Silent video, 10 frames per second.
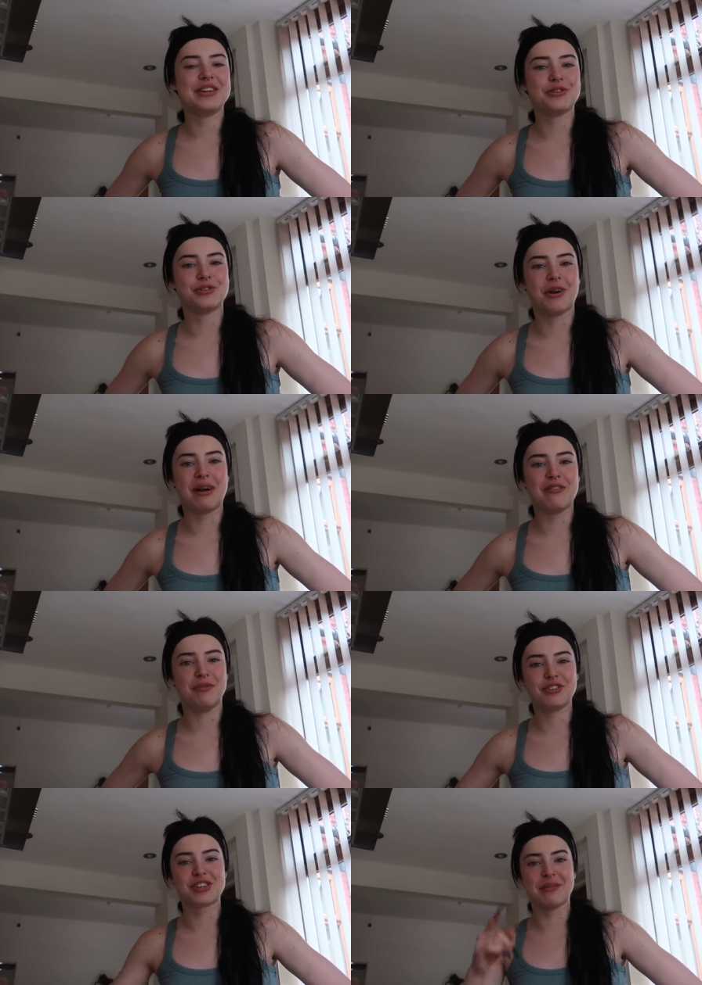just don't have
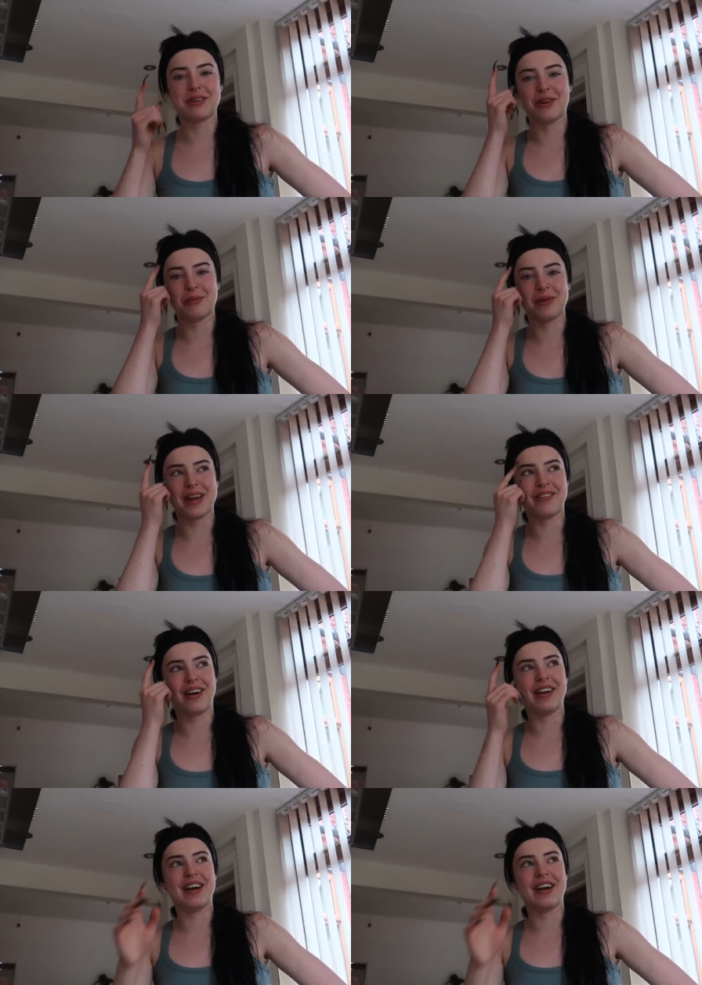much going on up here right